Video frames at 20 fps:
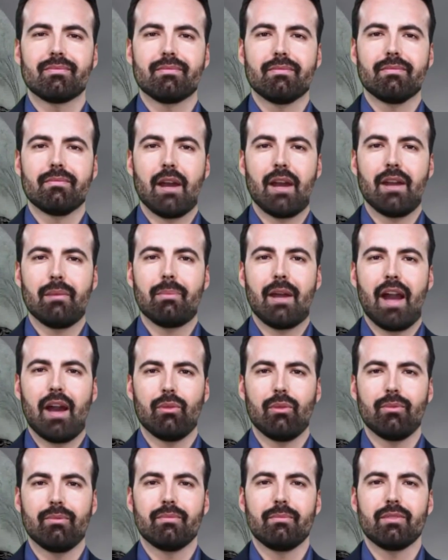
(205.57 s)
And
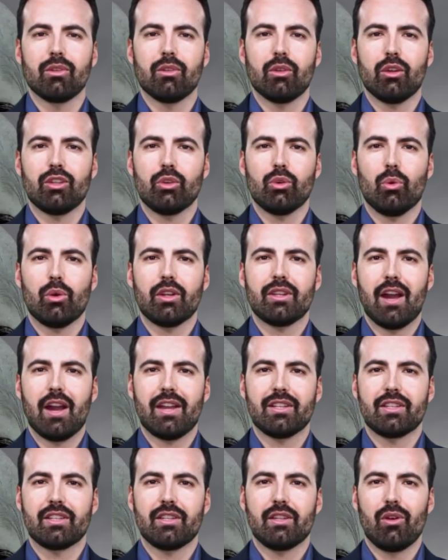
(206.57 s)
now, in a do-or-die
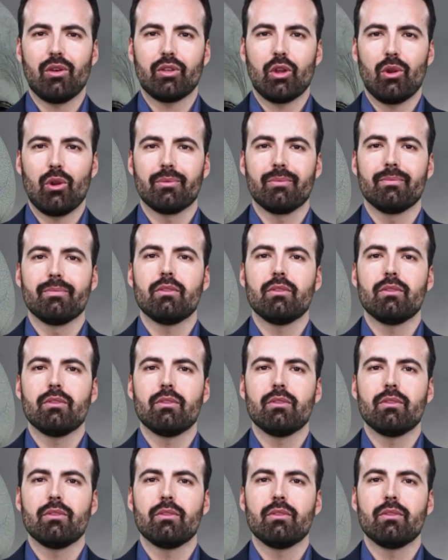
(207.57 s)
scenario,